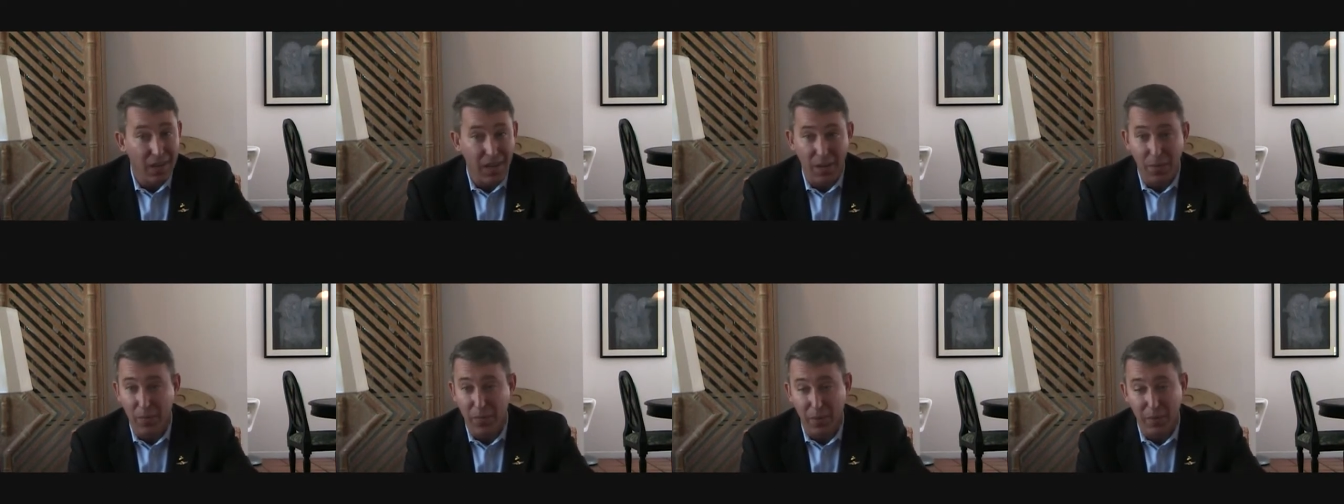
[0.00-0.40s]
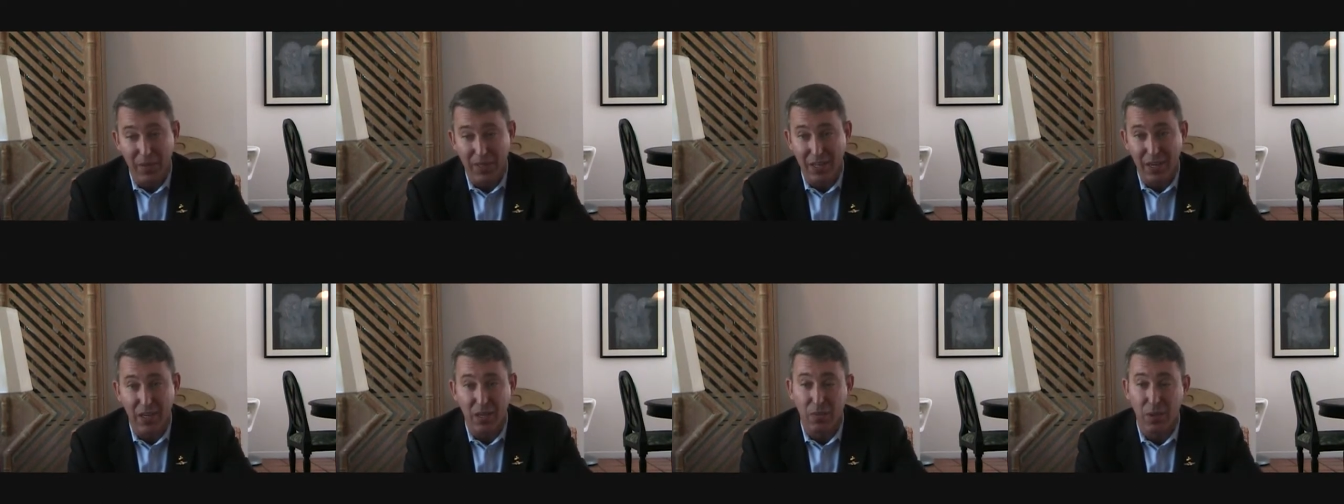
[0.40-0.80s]
And let me
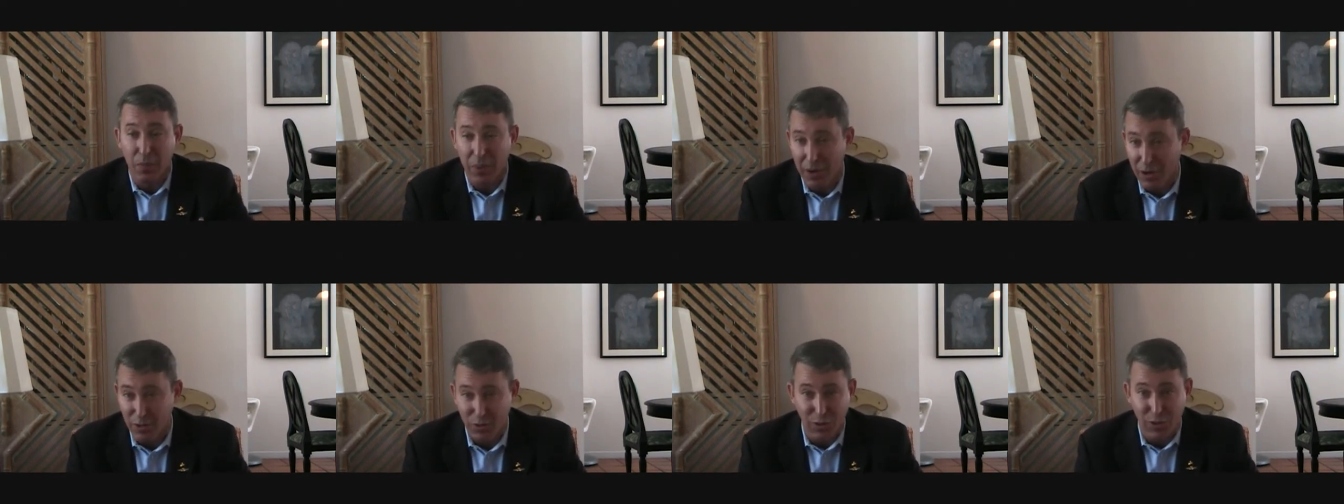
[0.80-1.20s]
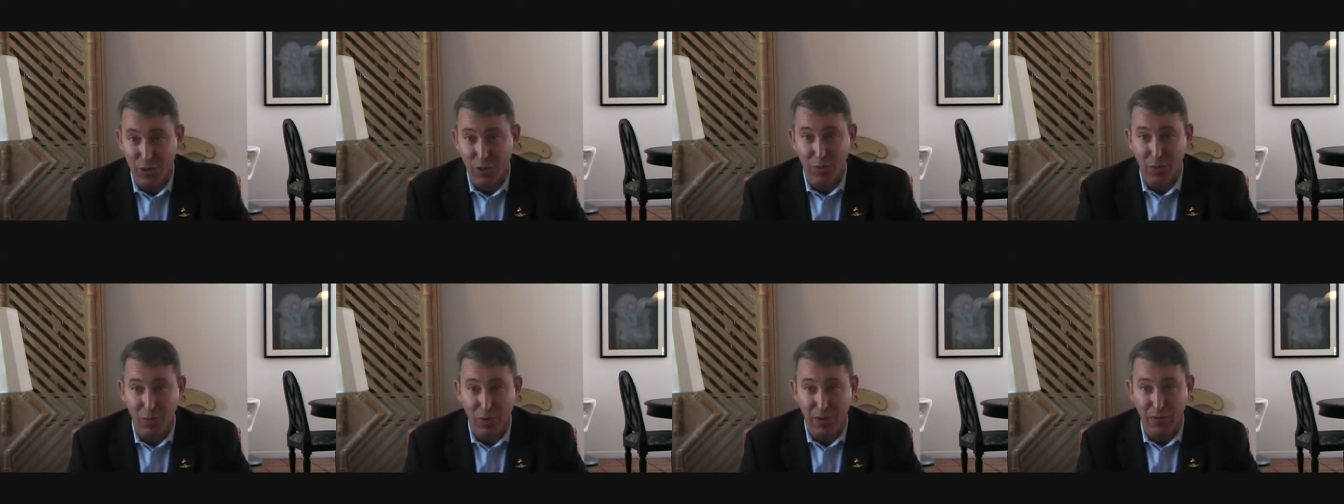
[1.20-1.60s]
tell you, my parents are
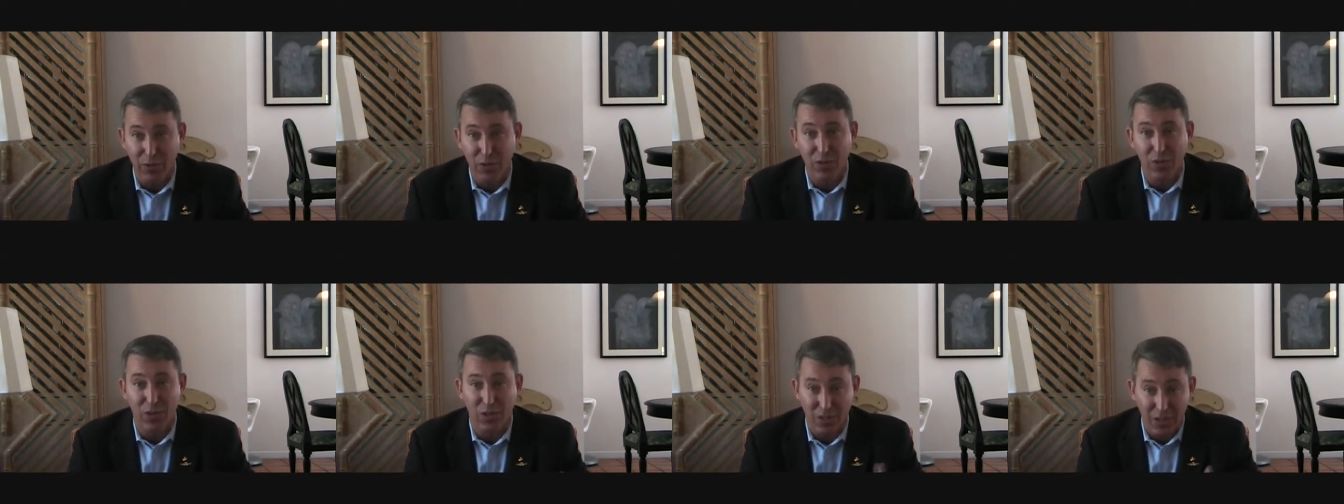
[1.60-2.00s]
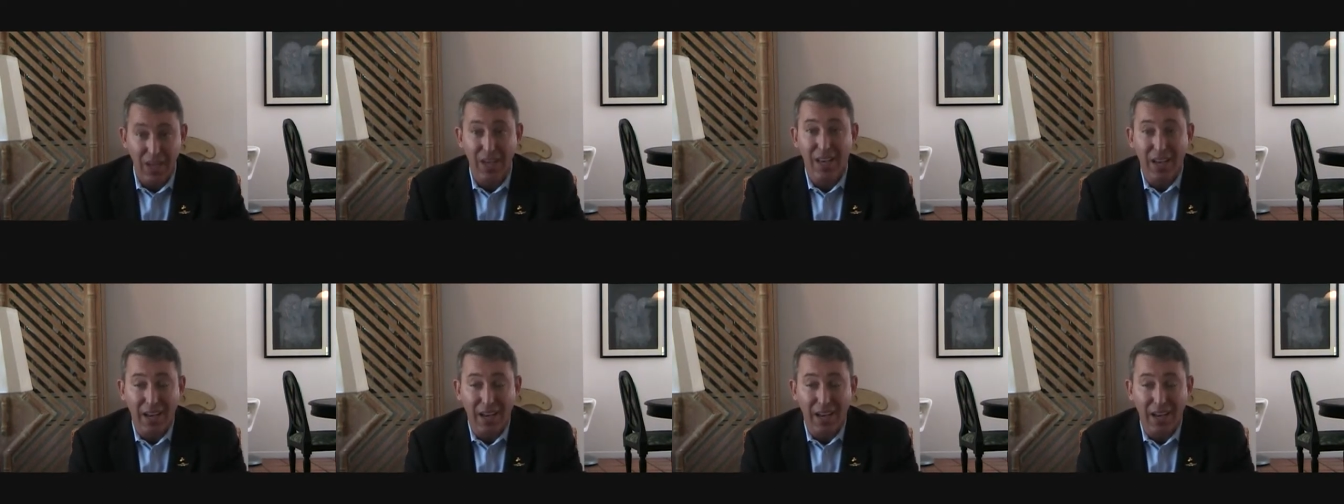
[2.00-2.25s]
Cuban refugees.